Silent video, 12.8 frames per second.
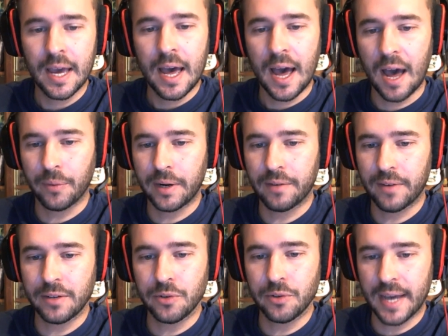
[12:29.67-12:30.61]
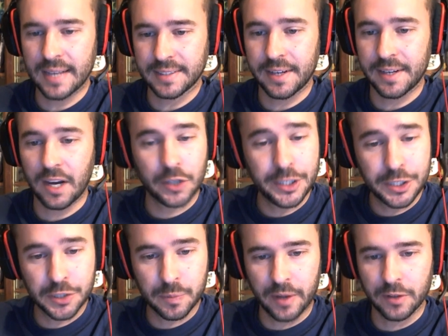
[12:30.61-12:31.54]
Whenever you cast a non-creature
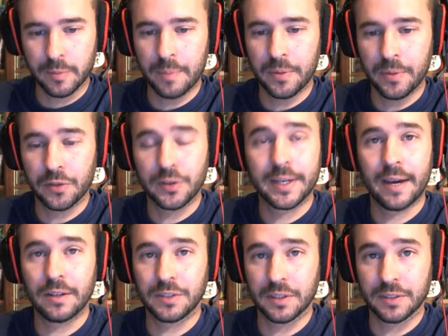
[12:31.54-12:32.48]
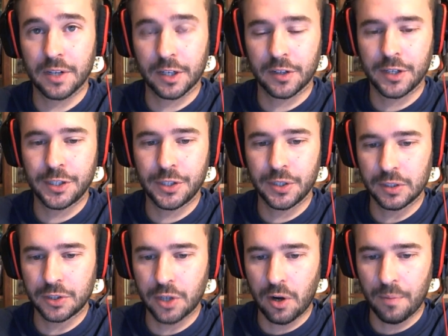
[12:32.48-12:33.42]
spell, you may put 3 counters on target creature you
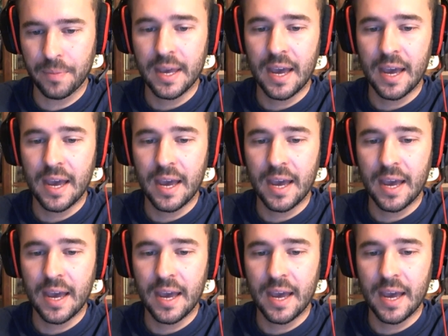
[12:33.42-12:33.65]
control.